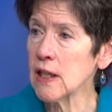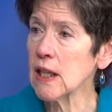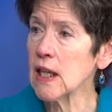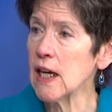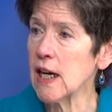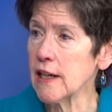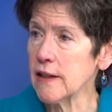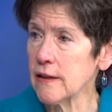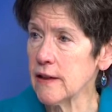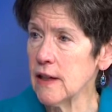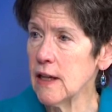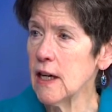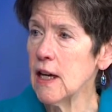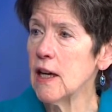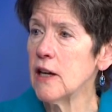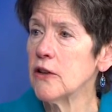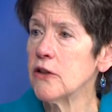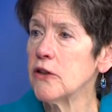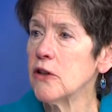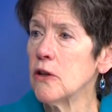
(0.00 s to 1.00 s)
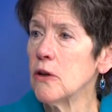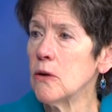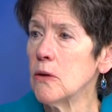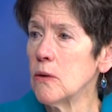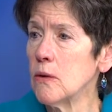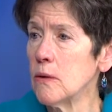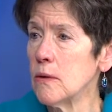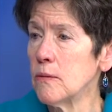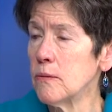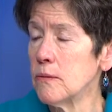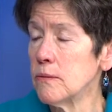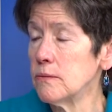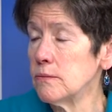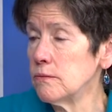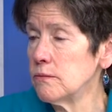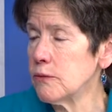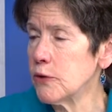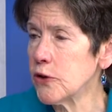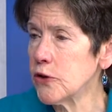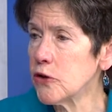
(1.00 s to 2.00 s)
a lot. So
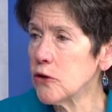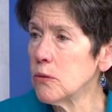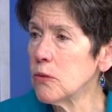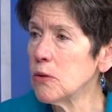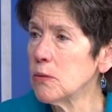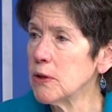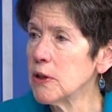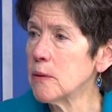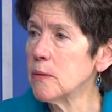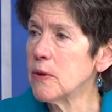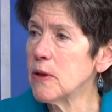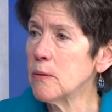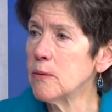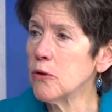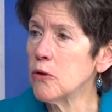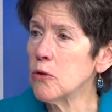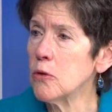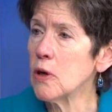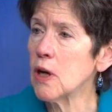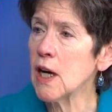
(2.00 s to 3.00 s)
presumably people who were